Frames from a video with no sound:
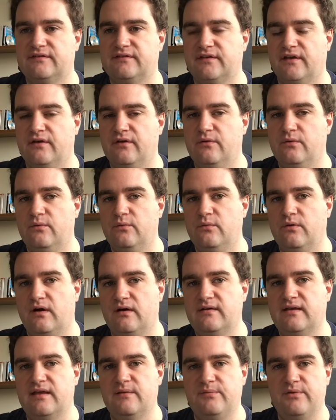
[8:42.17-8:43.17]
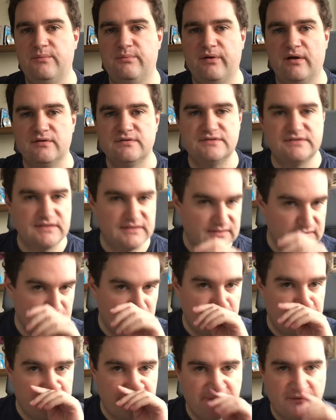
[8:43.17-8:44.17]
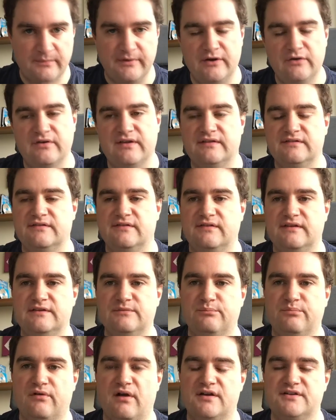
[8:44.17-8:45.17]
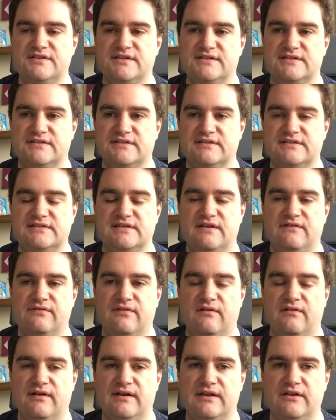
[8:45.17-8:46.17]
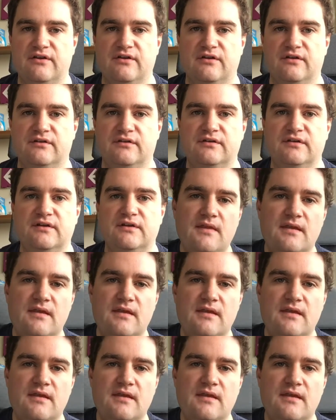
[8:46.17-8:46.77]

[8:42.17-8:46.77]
so I'll keep you posted, and I'll probably look into these brushes and see if they're any good.